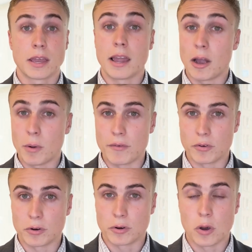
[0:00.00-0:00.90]

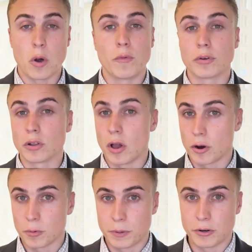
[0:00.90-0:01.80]
However, over
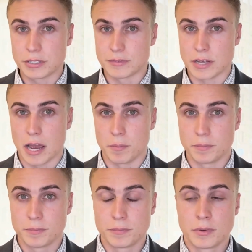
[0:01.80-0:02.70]
longer periods of
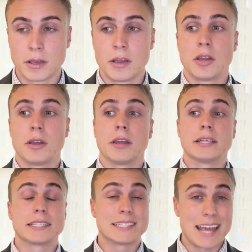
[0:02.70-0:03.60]
time,
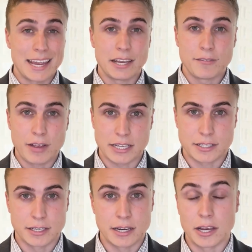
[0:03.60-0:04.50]
staying
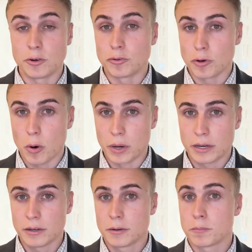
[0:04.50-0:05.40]
invested in
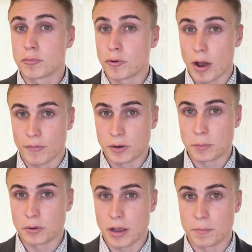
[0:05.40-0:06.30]
growing,
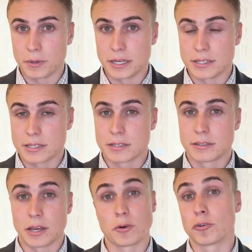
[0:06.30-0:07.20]
profitable companies
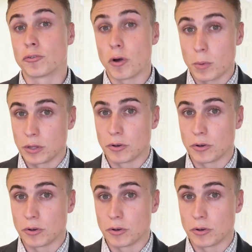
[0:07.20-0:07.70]
that are growing